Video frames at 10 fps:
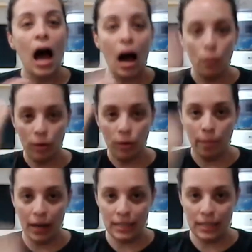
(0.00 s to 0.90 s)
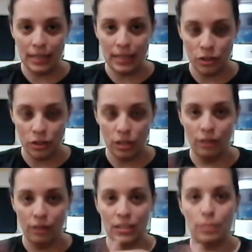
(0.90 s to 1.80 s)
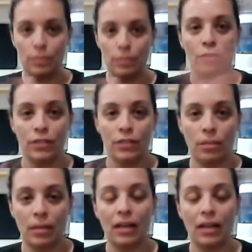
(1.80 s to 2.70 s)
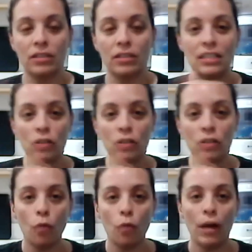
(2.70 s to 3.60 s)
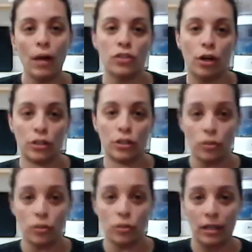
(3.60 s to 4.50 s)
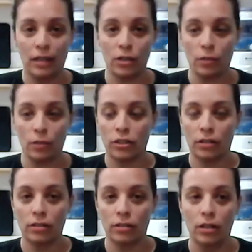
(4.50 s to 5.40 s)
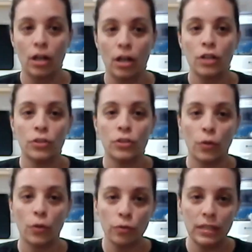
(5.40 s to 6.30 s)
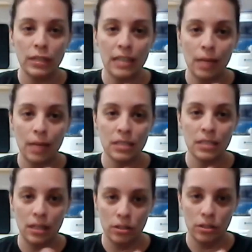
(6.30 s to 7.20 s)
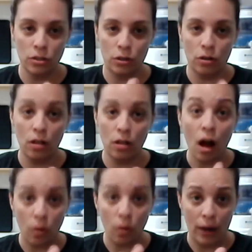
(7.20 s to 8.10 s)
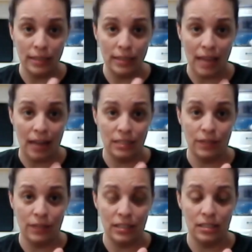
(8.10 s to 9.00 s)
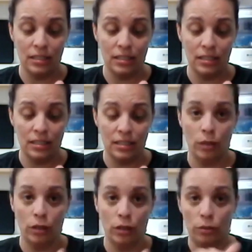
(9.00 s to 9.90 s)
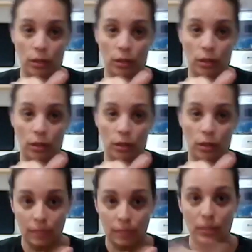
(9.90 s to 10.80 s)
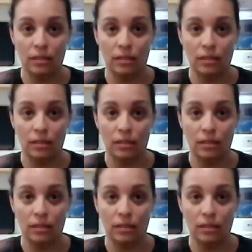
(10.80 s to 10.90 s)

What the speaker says: with my intention of this being for somebody else, it's already starting to work in that direction. So 3 times in a circle clockwise activates the oil. You can do 6, but